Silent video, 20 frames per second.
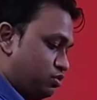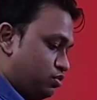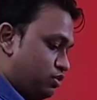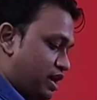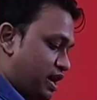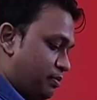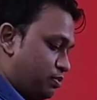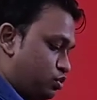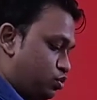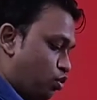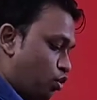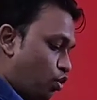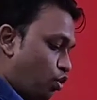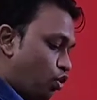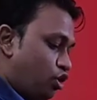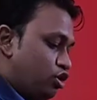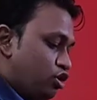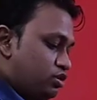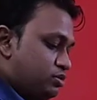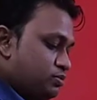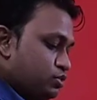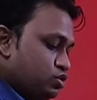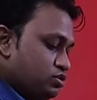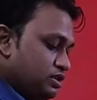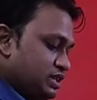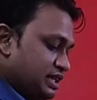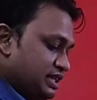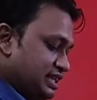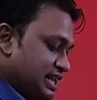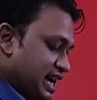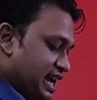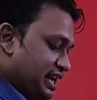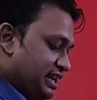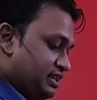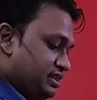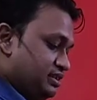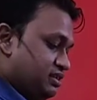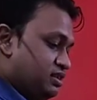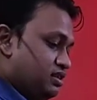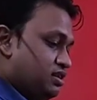We have to hold on both the
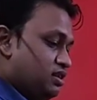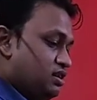sides